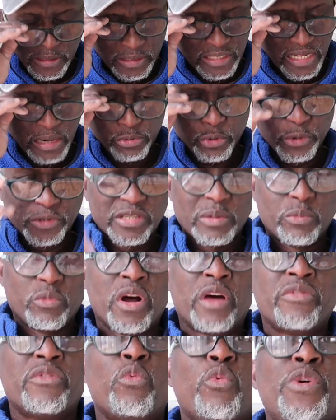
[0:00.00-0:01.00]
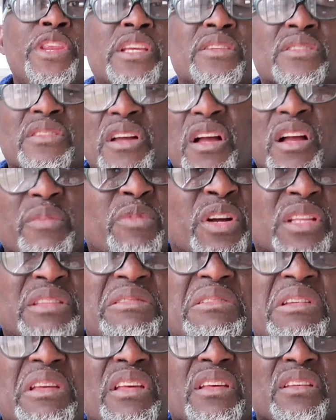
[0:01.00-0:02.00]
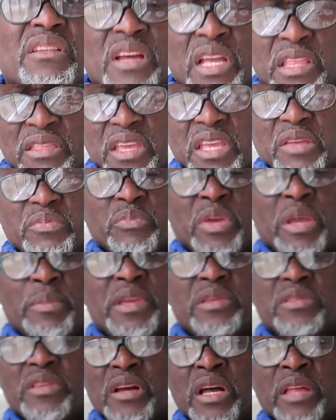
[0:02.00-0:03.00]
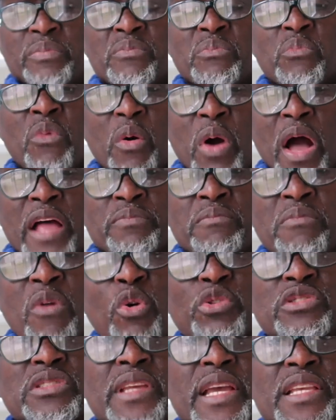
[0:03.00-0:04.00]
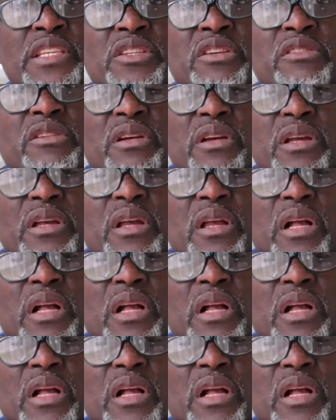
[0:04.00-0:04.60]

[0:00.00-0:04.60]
dabble with some other winning stock, but I think maybe at most next year